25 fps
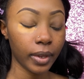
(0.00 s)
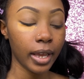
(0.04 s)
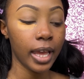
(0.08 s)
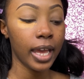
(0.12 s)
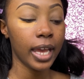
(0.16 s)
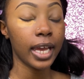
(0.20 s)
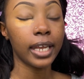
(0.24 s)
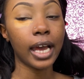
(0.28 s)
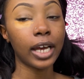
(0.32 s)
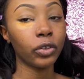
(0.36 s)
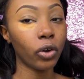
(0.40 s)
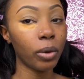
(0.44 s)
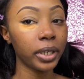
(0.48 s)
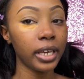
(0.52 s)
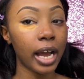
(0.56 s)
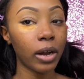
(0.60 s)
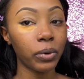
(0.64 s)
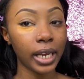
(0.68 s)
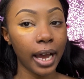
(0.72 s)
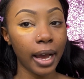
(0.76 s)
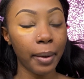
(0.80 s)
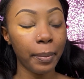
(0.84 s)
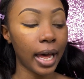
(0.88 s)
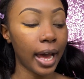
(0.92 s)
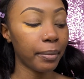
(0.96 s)
And now normally I
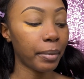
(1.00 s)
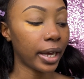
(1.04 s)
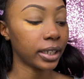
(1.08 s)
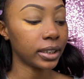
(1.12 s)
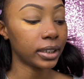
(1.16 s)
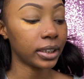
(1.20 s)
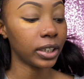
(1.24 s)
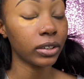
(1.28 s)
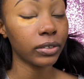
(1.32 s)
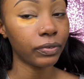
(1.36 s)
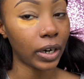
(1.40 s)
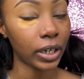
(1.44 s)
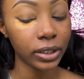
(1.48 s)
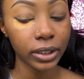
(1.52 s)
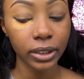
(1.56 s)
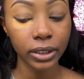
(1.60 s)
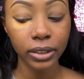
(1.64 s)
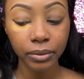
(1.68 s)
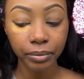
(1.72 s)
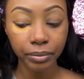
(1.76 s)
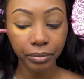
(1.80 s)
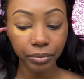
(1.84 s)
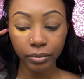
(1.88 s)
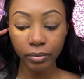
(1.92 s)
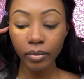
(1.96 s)
would not apply my concealer first,
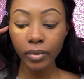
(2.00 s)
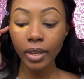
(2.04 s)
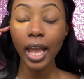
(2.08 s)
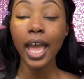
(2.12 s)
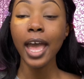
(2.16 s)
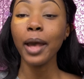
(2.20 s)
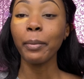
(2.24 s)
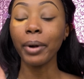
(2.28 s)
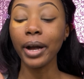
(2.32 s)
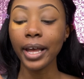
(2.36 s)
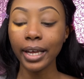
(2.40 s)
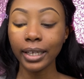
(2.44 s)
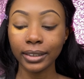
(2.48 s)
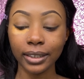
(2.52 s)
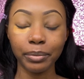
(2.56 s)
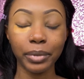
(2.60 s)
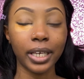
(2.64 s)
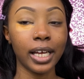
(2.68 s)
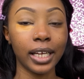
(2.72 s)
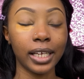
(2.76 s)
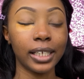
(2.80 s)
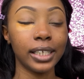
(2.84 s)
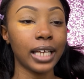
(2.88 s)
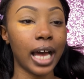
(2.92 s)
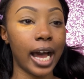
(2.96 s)
but because I